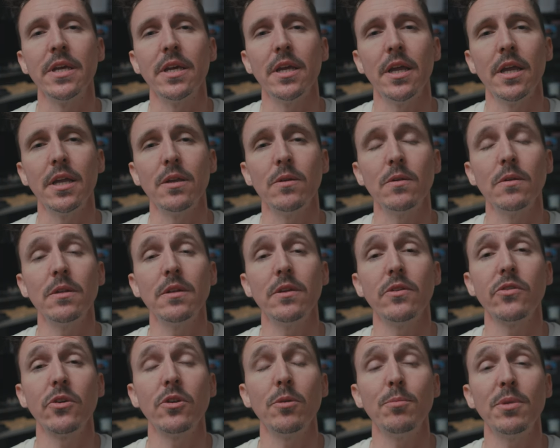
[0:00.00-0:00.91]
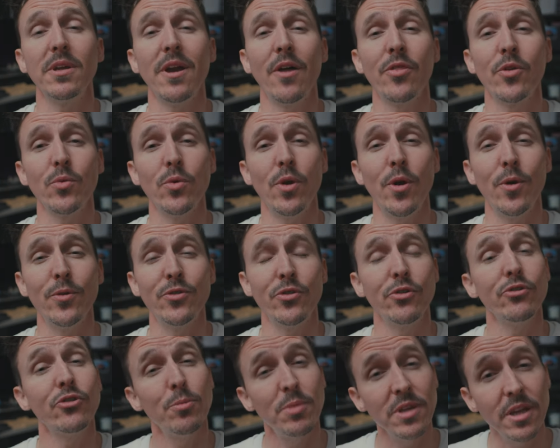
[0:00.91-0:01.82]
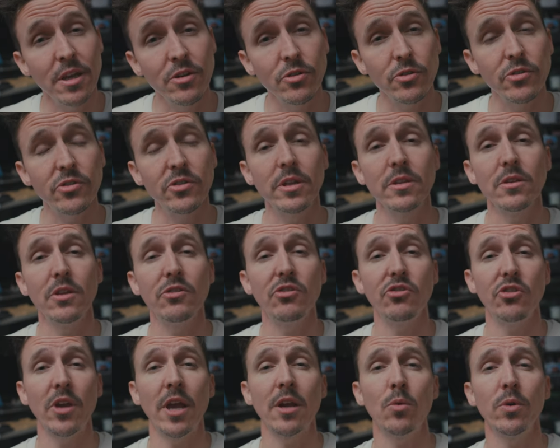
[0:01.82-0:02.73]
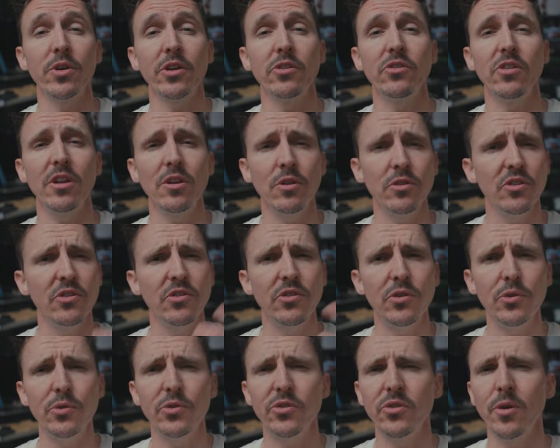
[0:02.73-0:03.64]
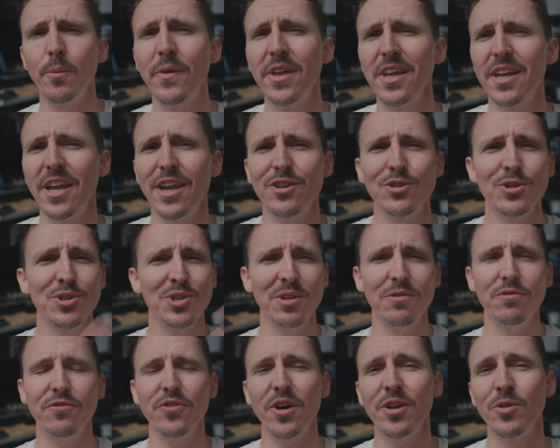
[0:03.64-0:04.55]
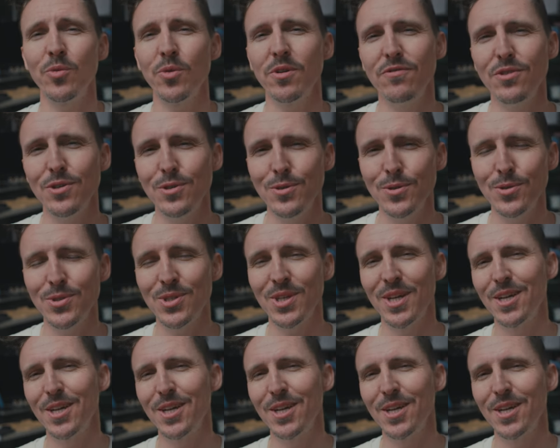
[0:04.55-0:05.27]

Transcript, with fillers: and it's gonna be on the road. So it should be interesting. This channel will continue to do some interesting fun reviews,